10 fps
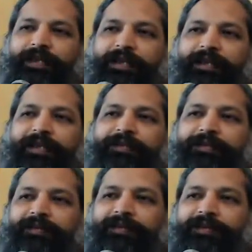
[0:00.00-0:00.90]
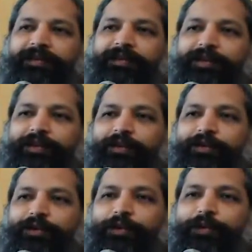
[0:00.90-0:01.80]
is
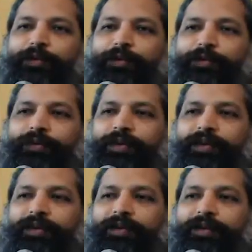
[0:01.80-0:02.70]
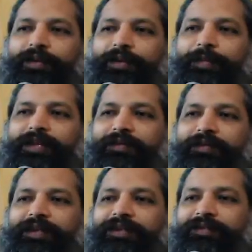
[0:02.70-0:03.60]
through many of
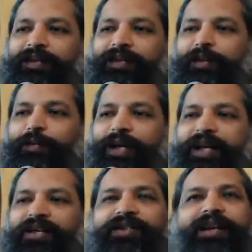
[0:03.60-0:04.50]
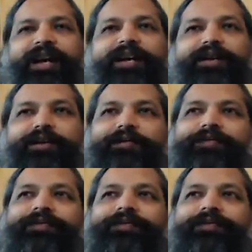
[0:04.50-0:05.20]
these new age kind of